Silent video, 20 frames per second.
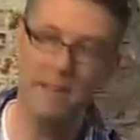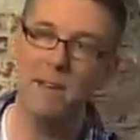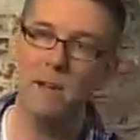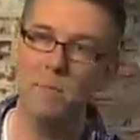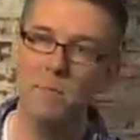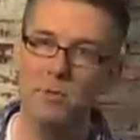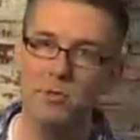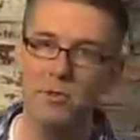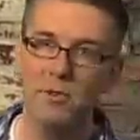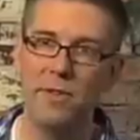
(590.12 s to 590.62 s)

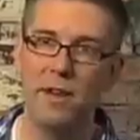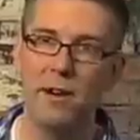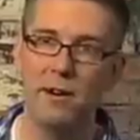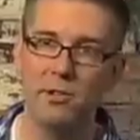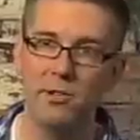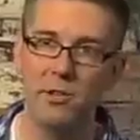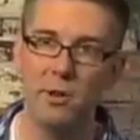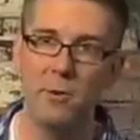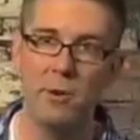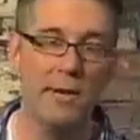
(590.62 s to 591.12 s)
numbers are
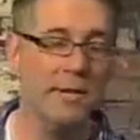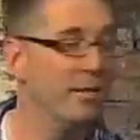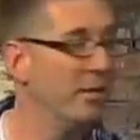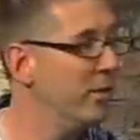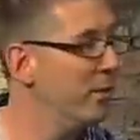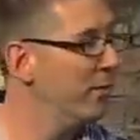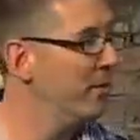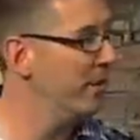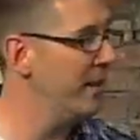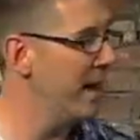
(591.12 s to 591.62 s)
there. So in
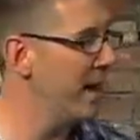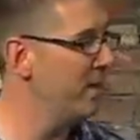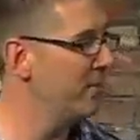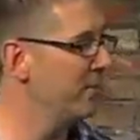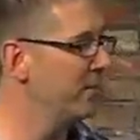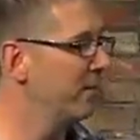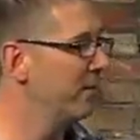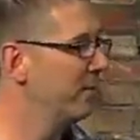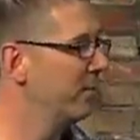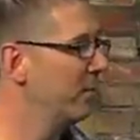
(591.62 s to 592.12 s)

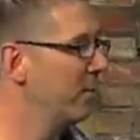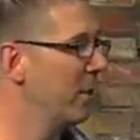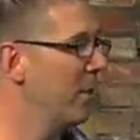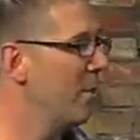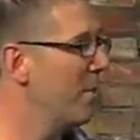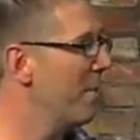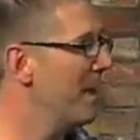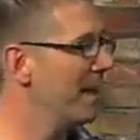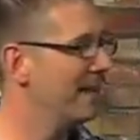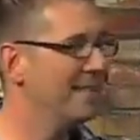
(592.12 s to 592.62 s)
2000, we're
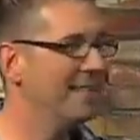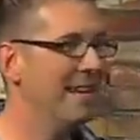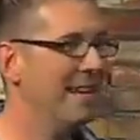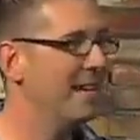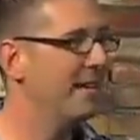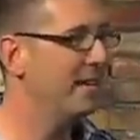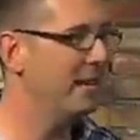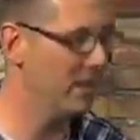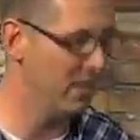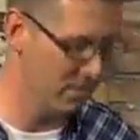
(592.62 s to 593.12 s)
going back
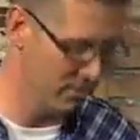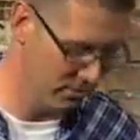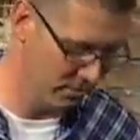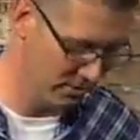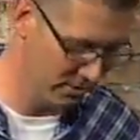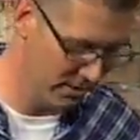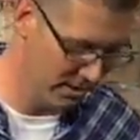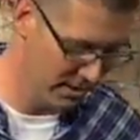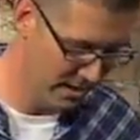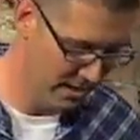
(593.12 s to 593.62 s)
10
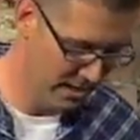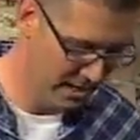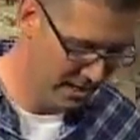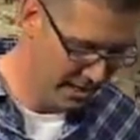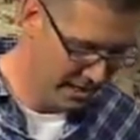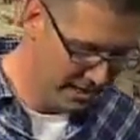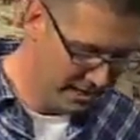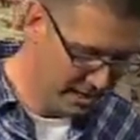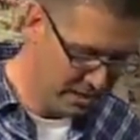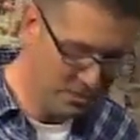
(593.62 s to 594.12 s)
years,
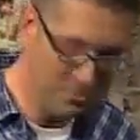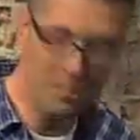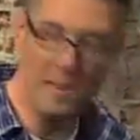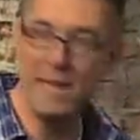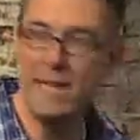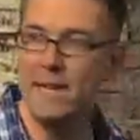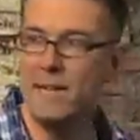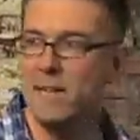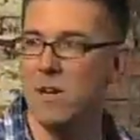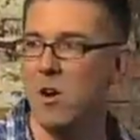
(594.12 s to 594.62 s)

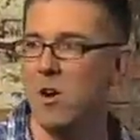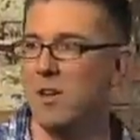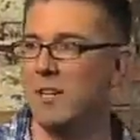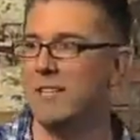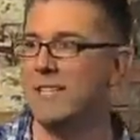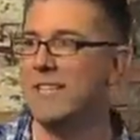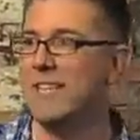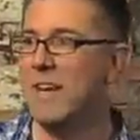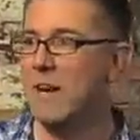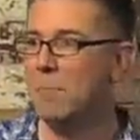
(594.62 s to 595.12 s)
spend
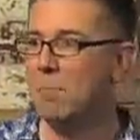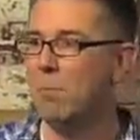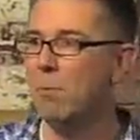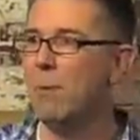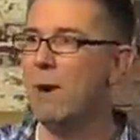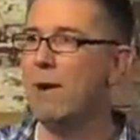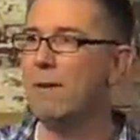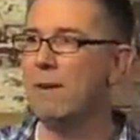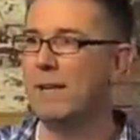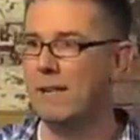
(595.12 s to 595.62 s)
on
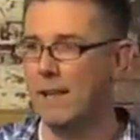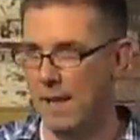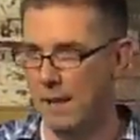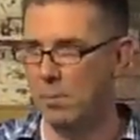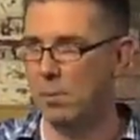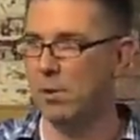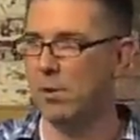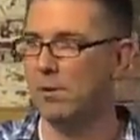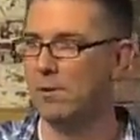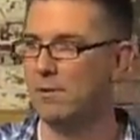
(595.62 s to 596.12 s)
temporary
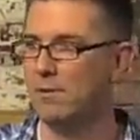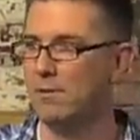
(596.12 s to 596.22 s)
labor